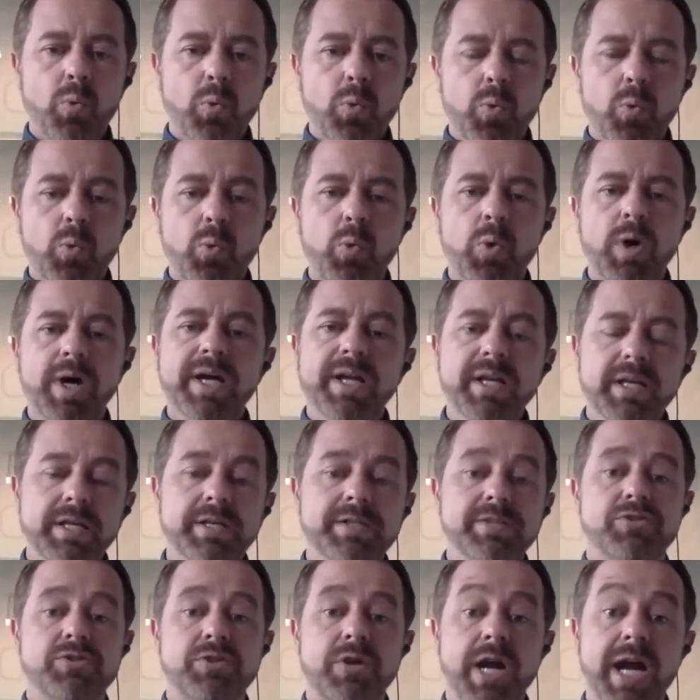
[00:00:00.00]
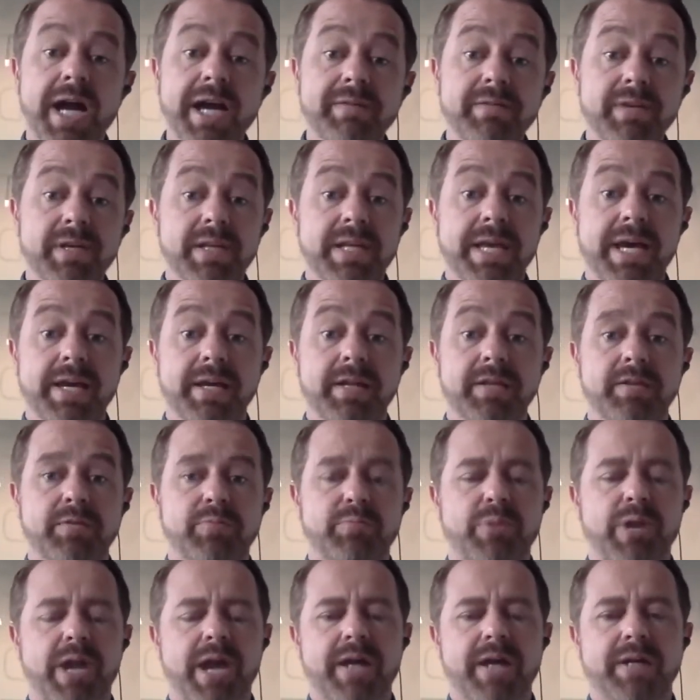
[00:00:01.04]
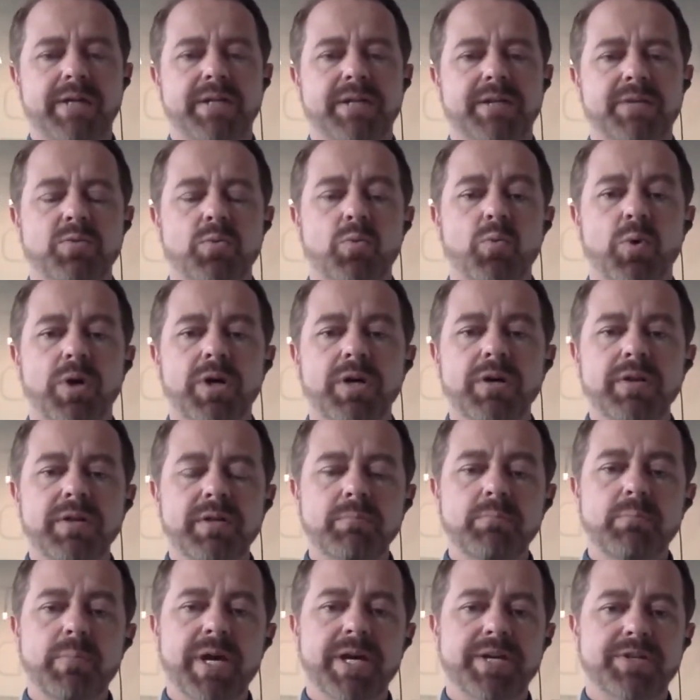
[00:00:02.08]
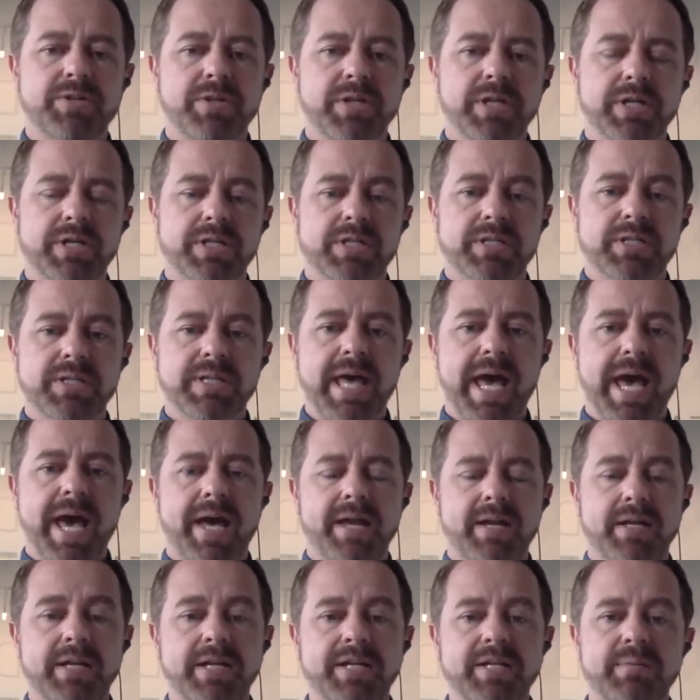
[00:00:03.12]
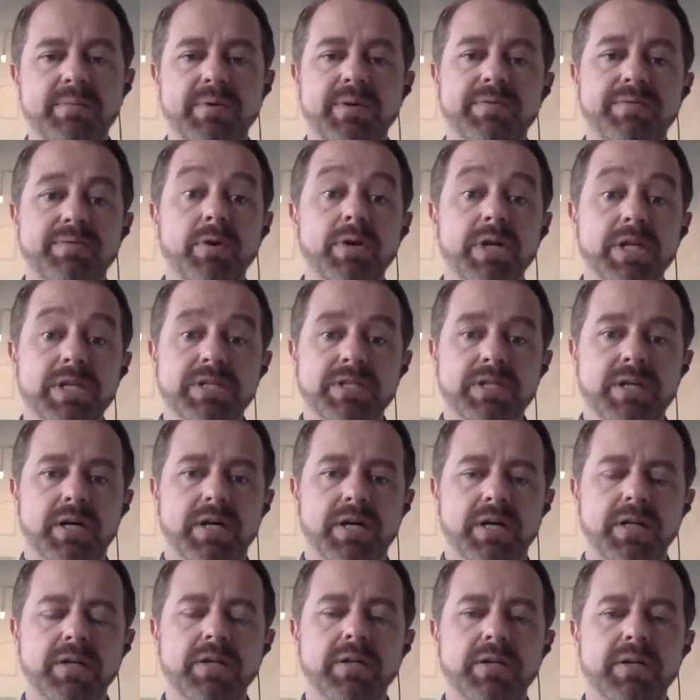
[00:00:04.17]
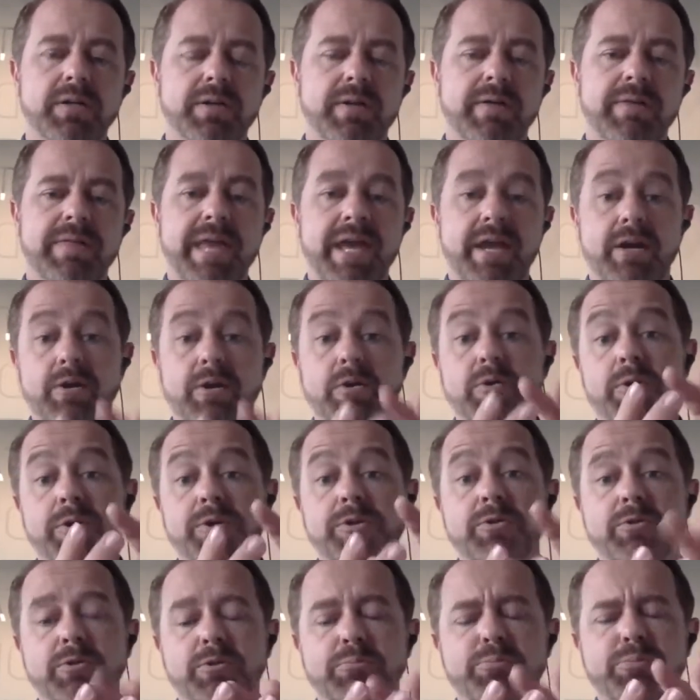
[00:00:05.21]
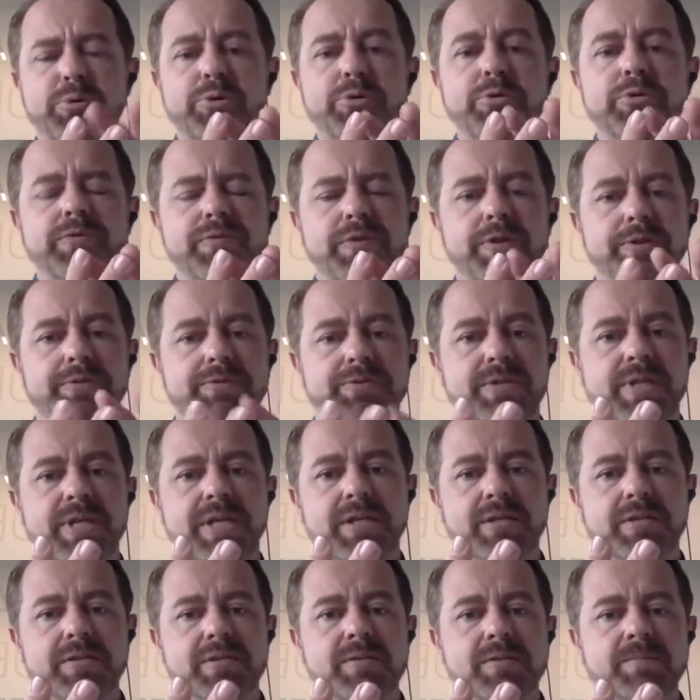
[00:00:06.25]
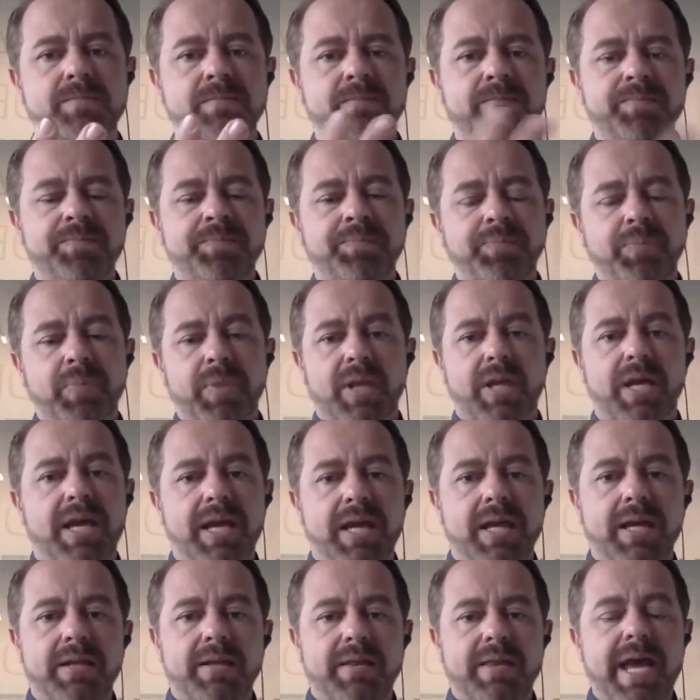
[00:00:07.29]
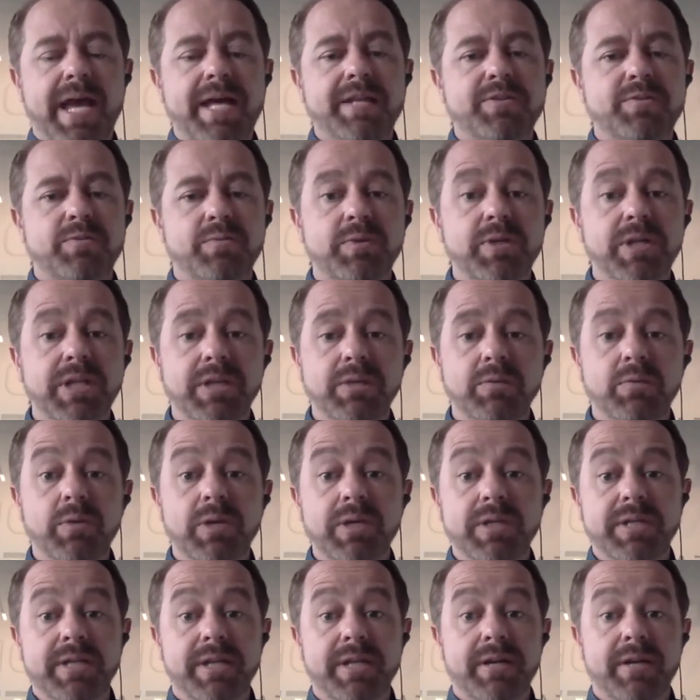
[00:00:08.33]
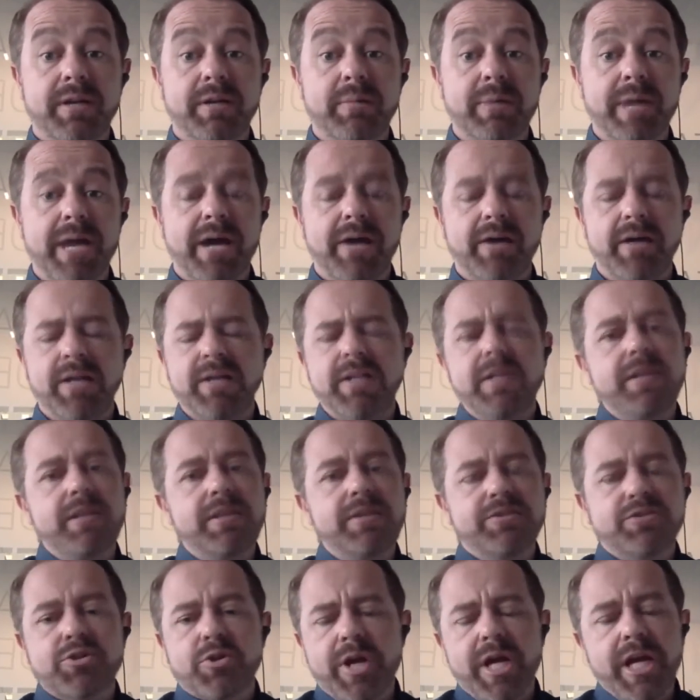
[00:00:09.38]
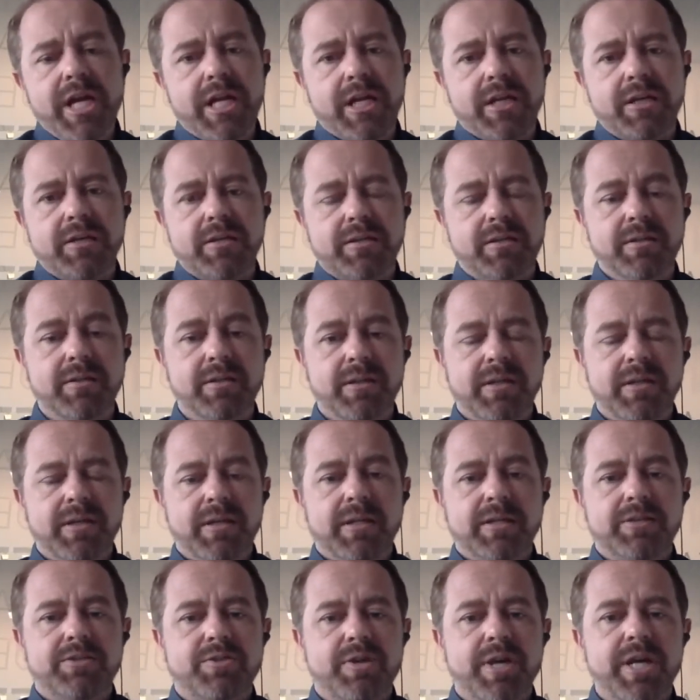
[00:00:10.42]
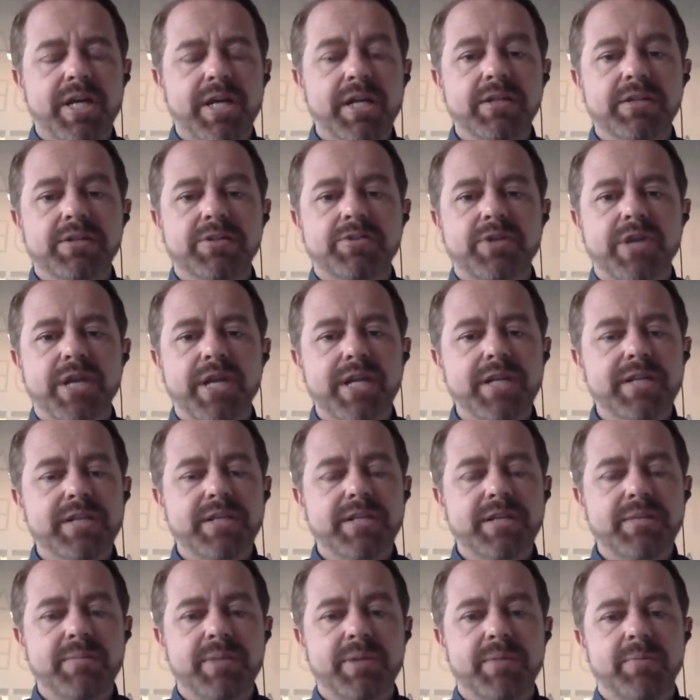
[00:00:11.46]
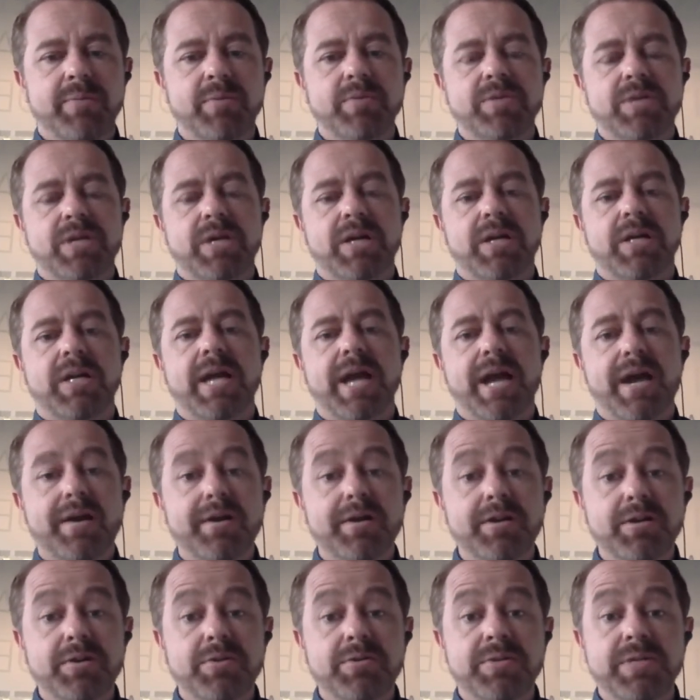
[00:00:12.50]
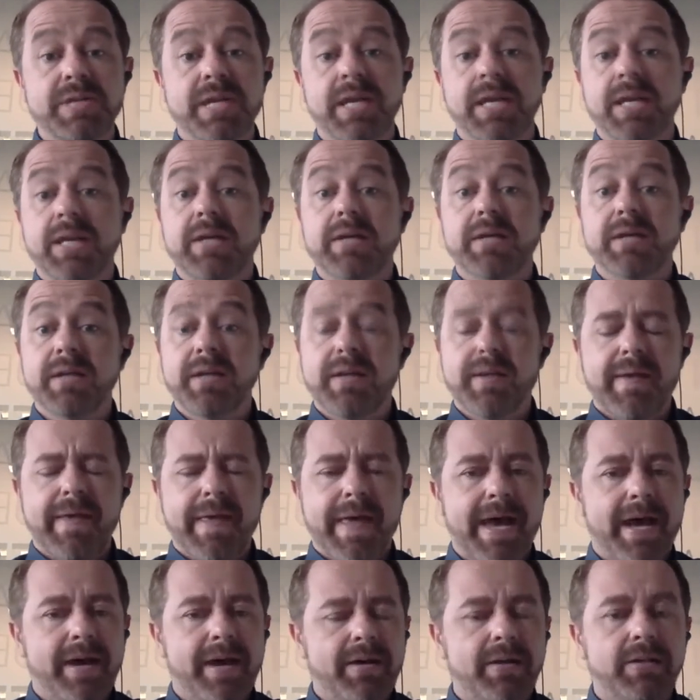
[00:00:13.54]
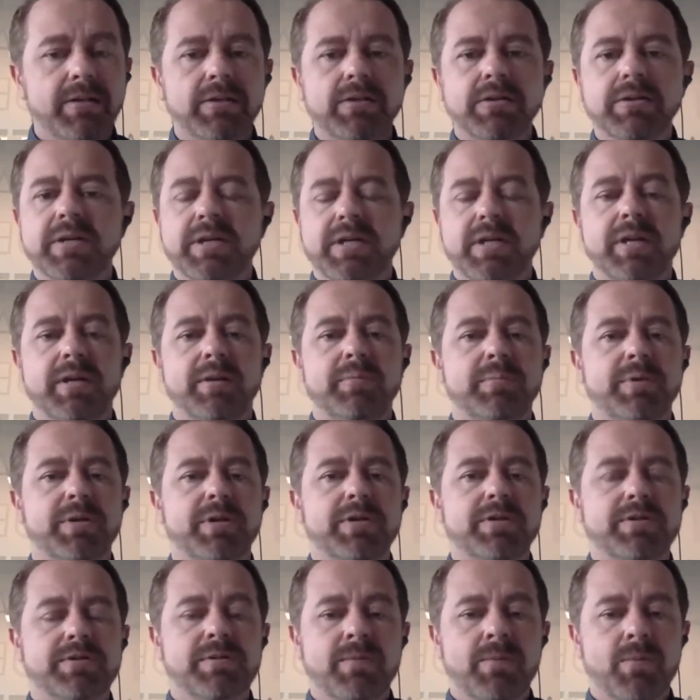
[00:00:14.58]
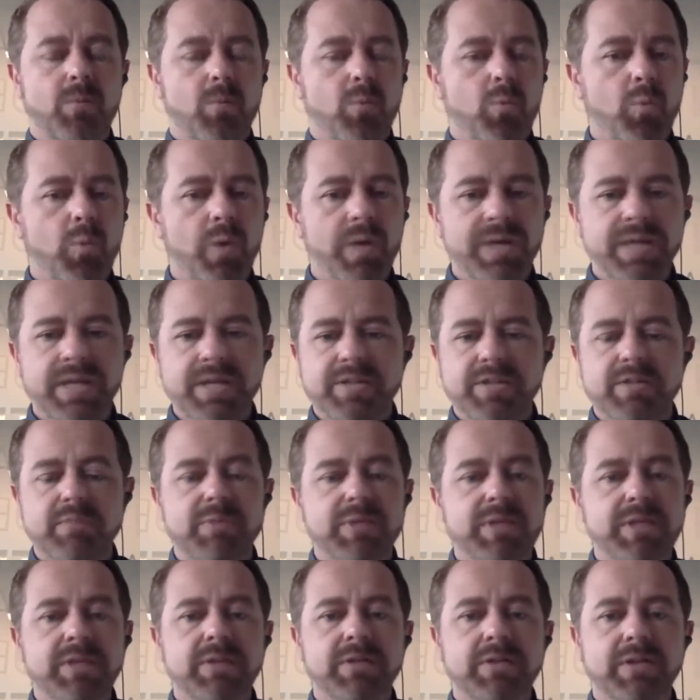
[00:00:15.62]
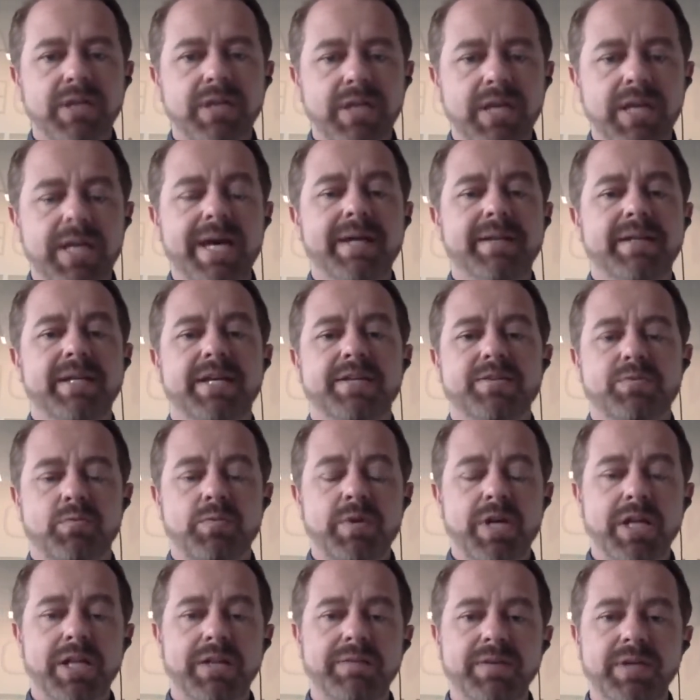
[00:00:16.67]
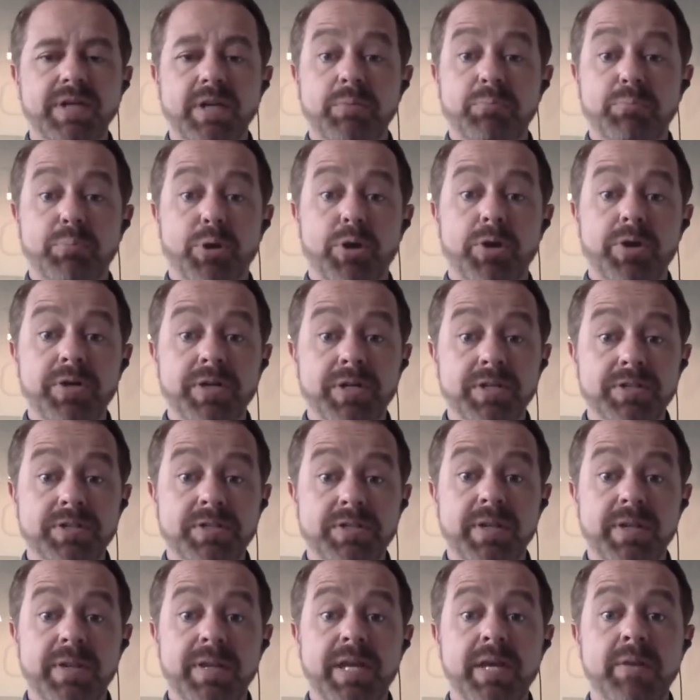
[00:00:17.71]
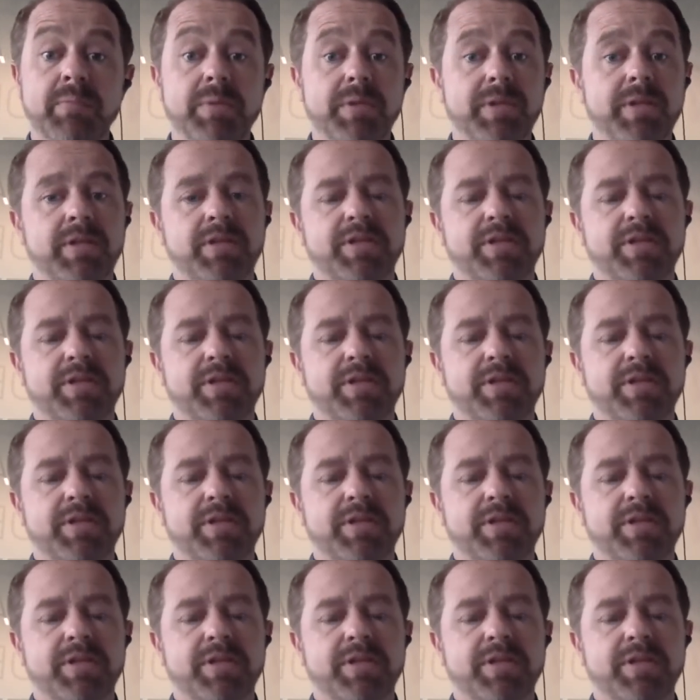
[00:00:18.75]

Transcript: what is driving that in the practice? What are the metrics that need to be focused on that are going to improve those things? And that's really what they're about. And then training, training, training team members on how to use data, how to look at numbers, what they should be looking at that's relevant and pertinent to them in their